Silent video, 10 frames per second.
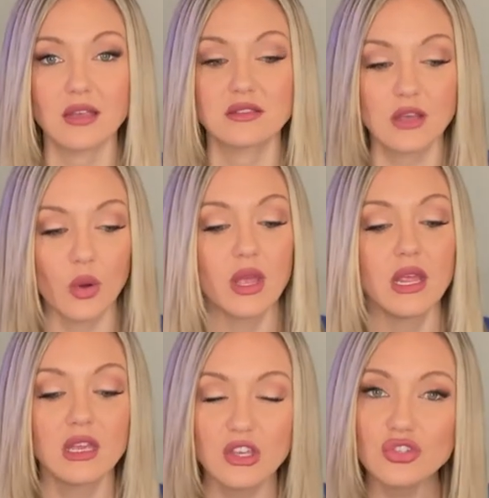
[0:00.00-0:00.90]
So
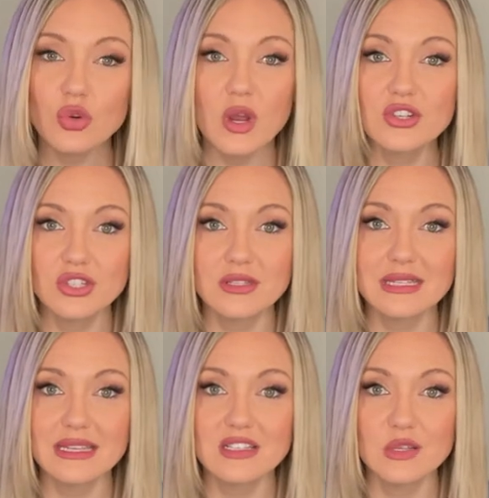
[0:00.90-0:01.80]
get your questions
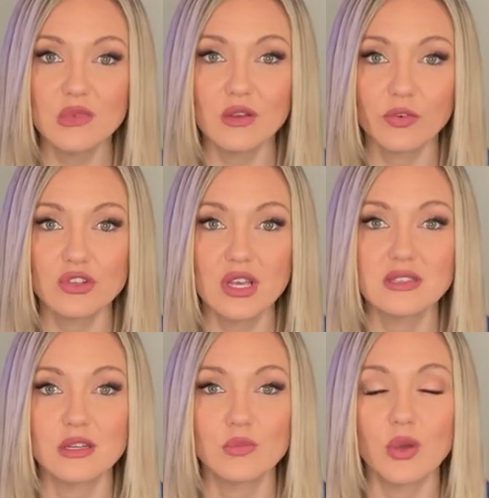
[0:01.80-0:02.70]
in to me for
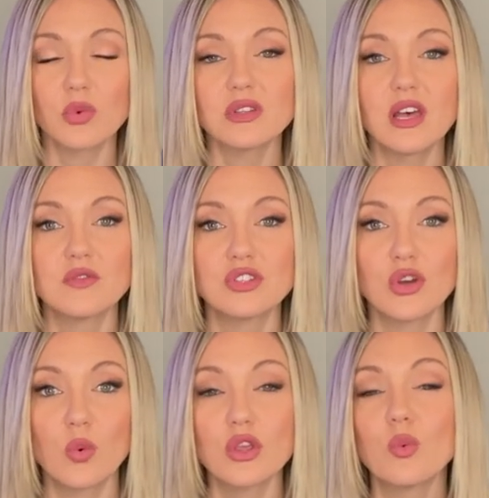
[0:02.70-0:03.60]
Justin Bibb. Would love to
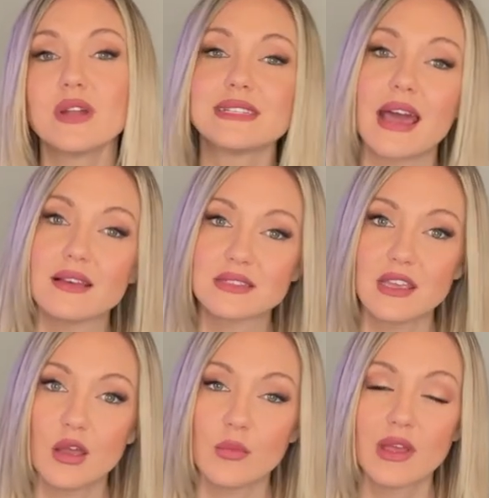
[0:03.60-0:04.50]
know what you want to ask
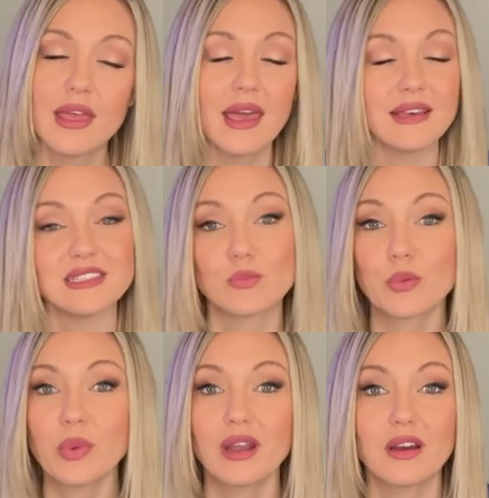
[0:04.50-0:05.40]
him as he
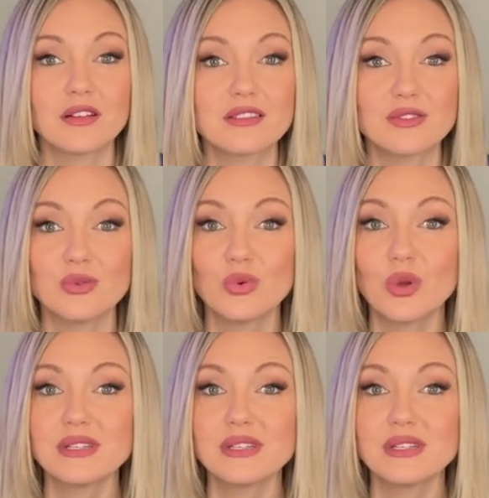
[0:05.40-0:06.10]
prepares to